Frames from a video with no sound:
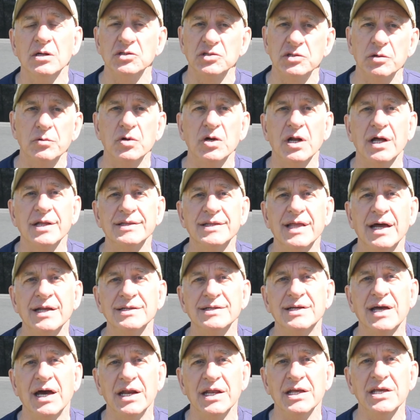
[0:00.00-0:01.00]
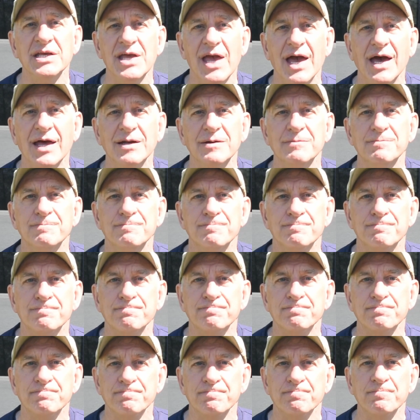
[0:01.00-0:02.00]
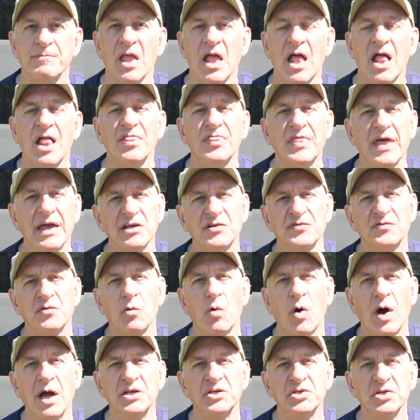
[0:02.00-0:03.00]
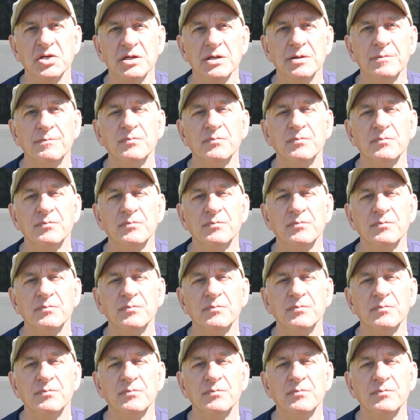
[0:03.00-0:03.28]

so we're not done cutting yet. Thanks for watching.